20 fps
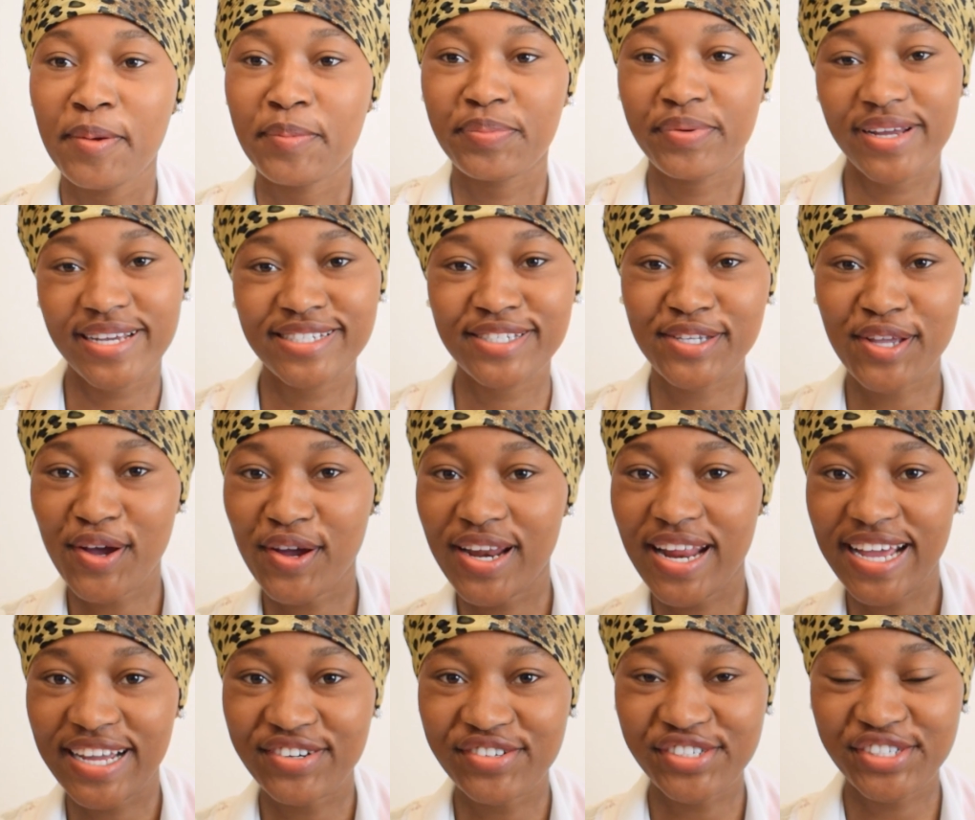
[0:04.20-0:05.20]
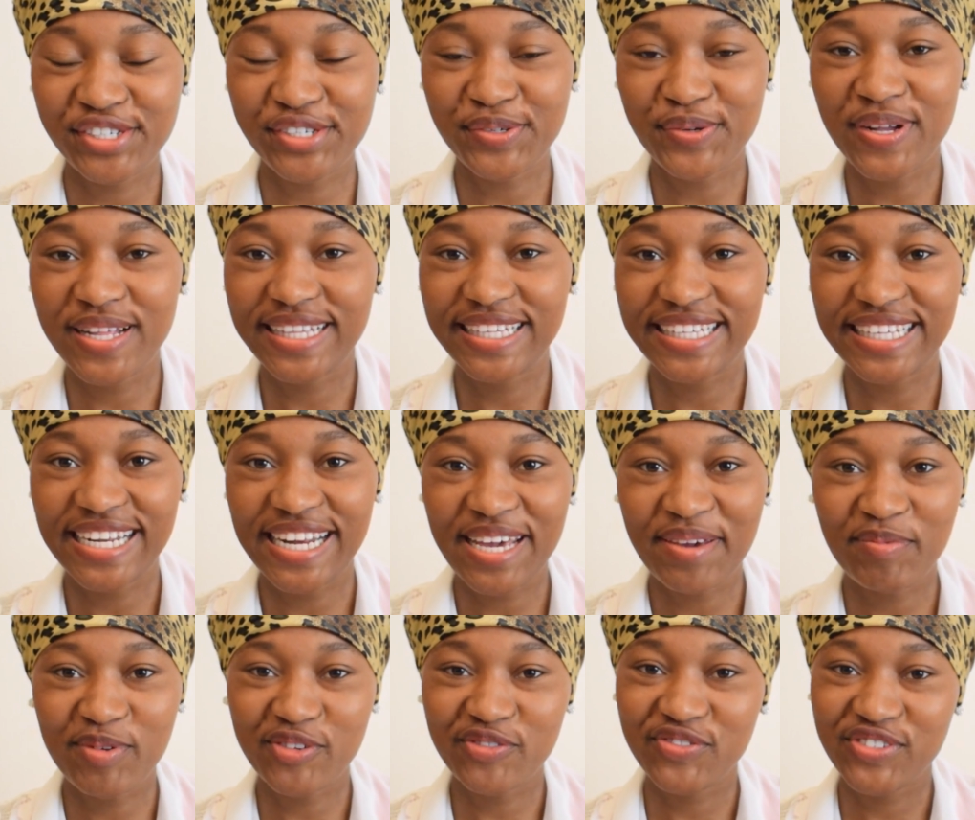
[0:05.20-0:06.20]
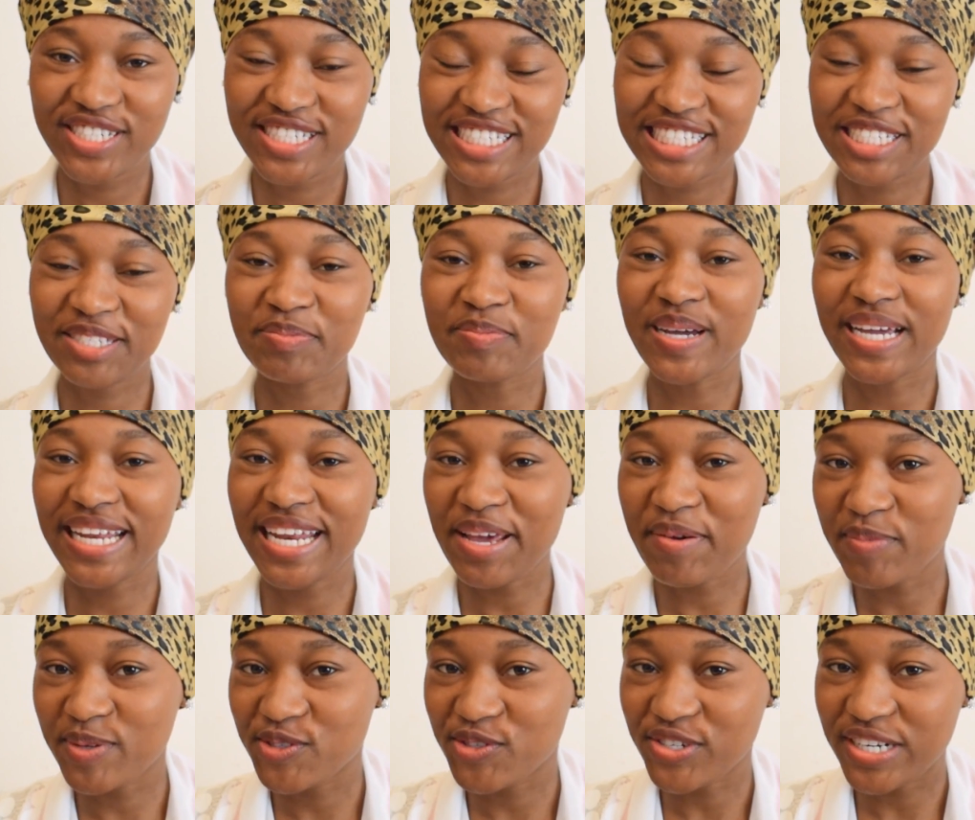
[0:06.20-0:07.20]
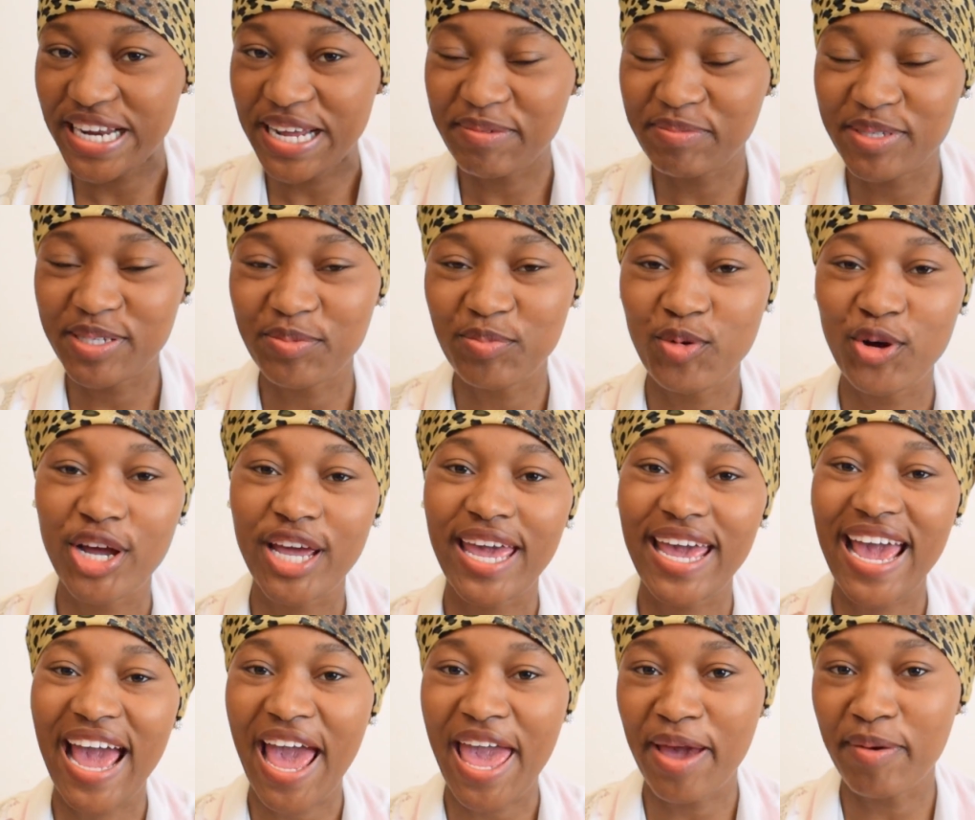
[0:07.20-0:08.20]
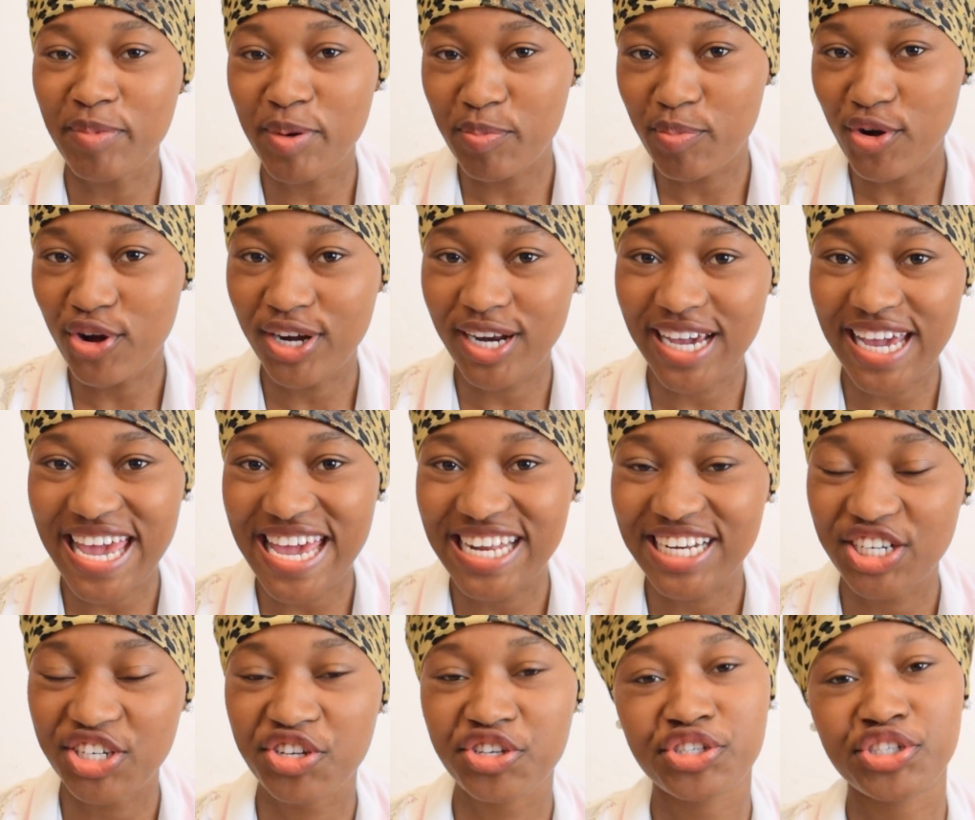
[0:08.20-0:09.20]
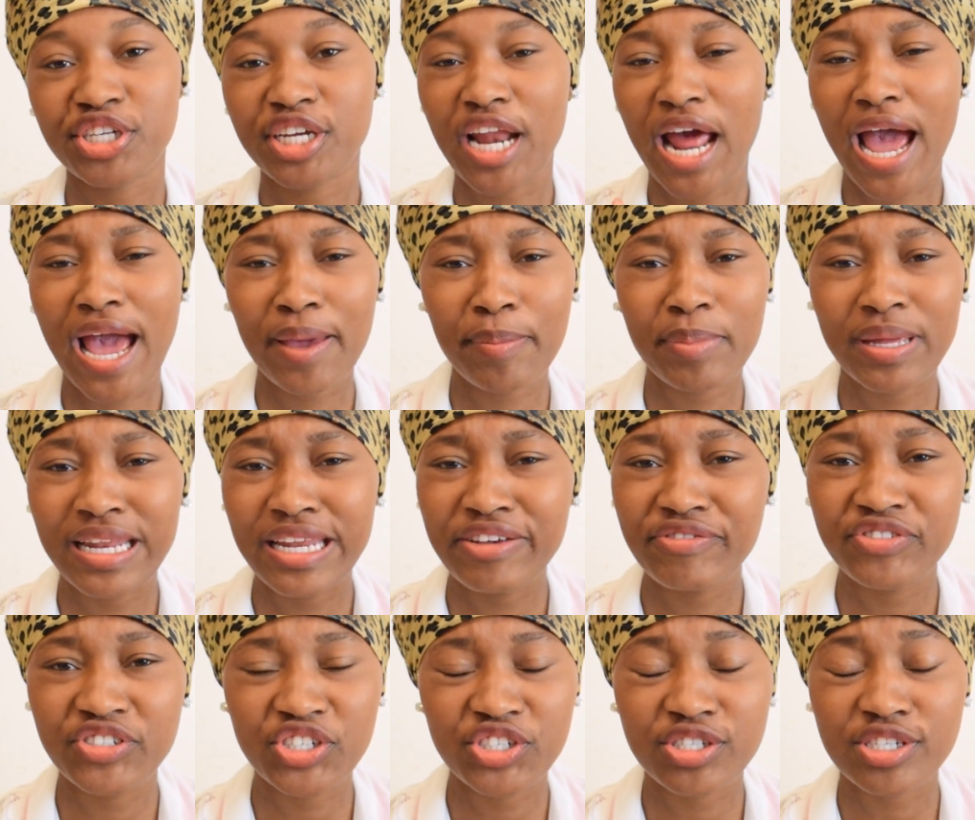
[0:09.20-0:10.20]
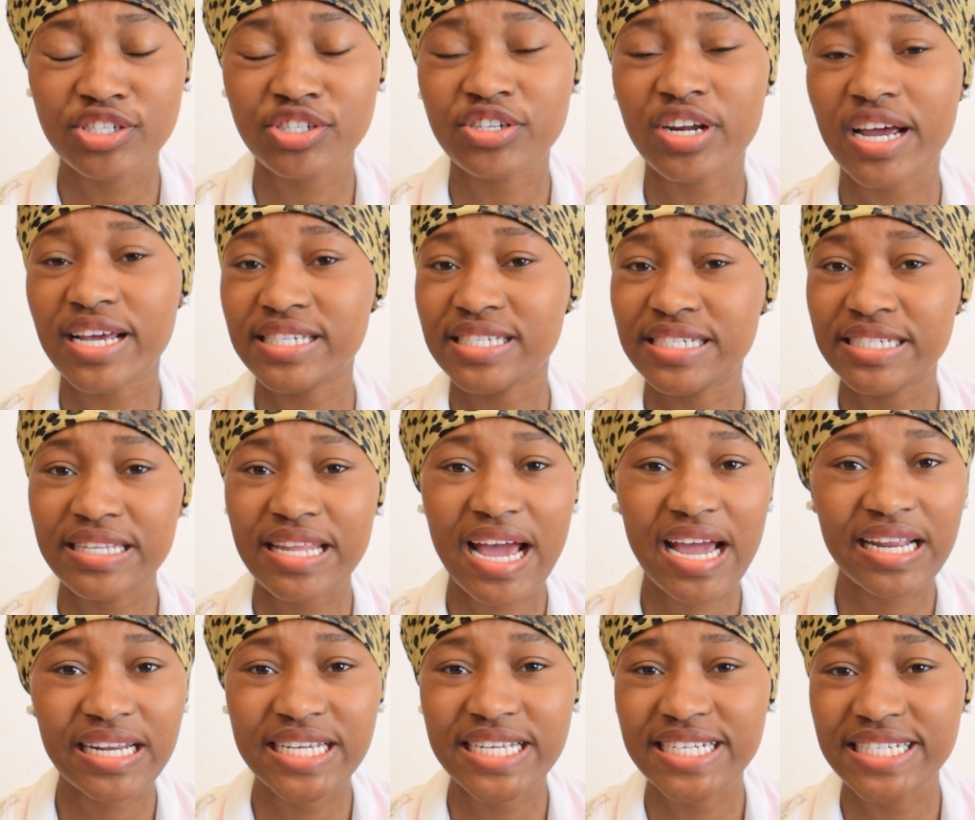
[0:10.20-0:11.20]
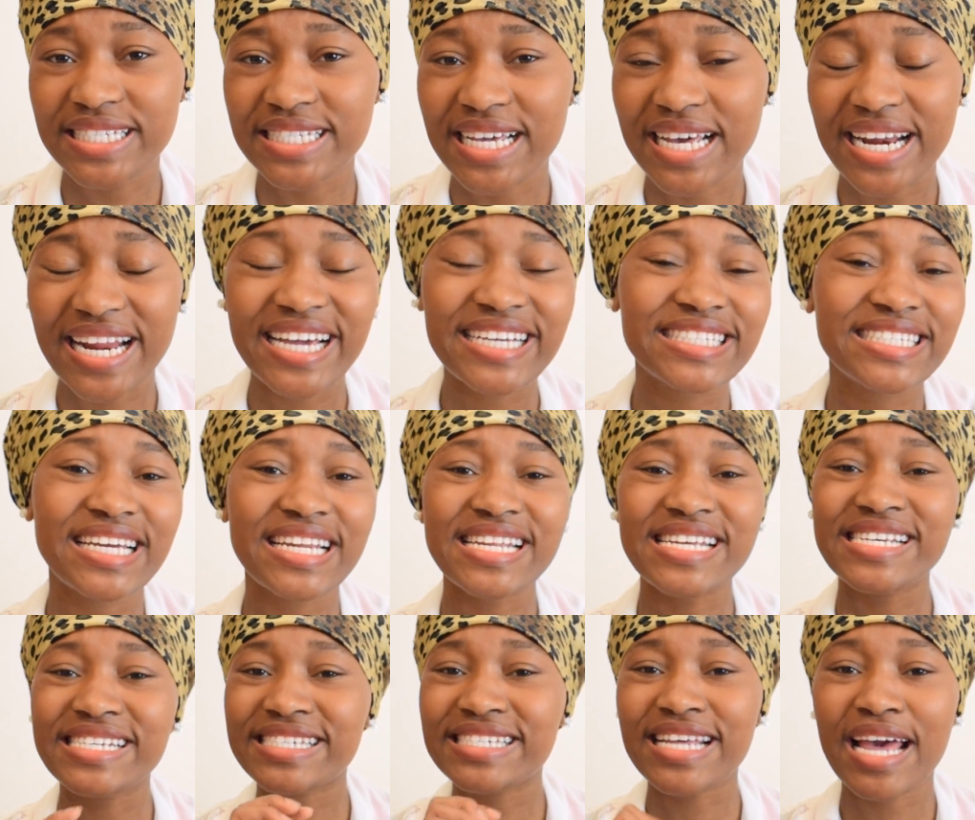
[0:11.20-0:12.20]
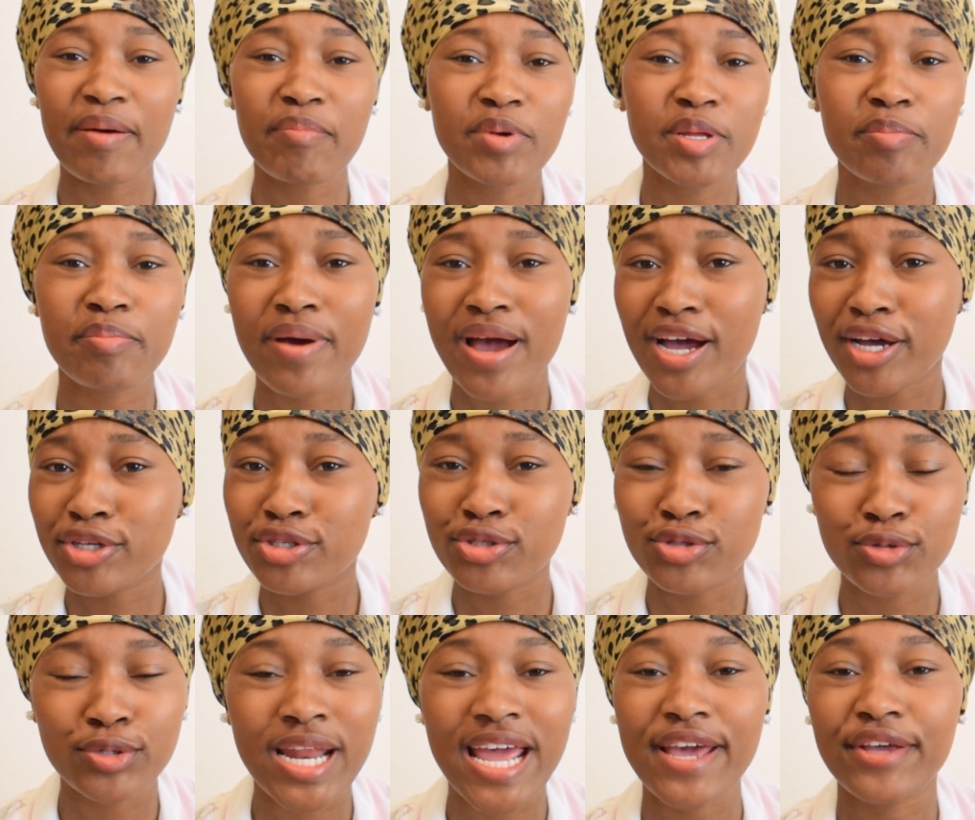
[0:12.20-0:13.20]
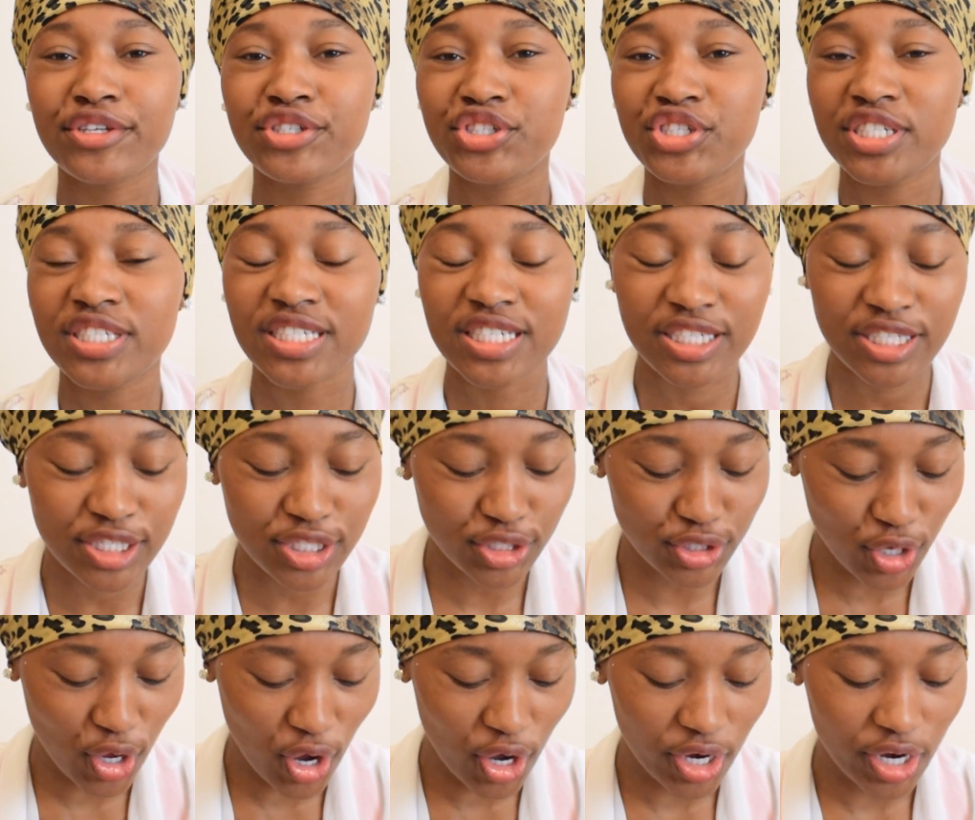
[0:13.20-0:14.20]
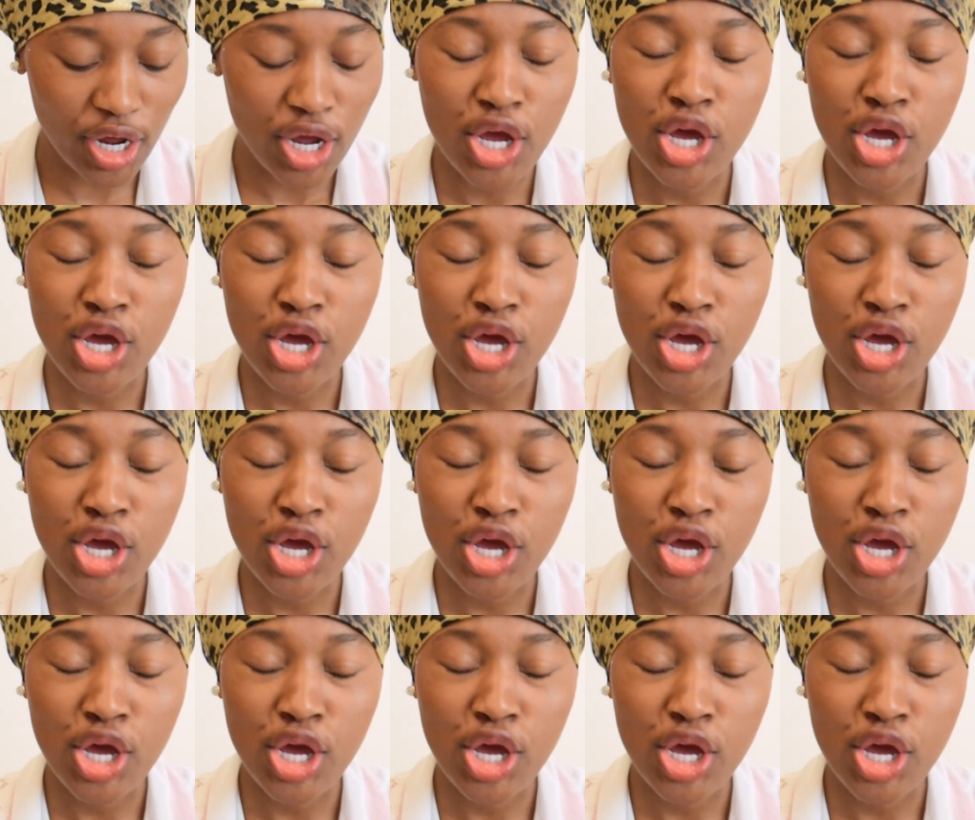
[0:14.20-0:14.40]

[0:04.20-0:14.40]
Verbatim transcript: Praise God, I greet you all in the name of Jesus. My name is Redempta Mwake. I am a born again Christian. I believe Jesus Christ, He died, He resurrected, He's coming back soon, and Jesus is God.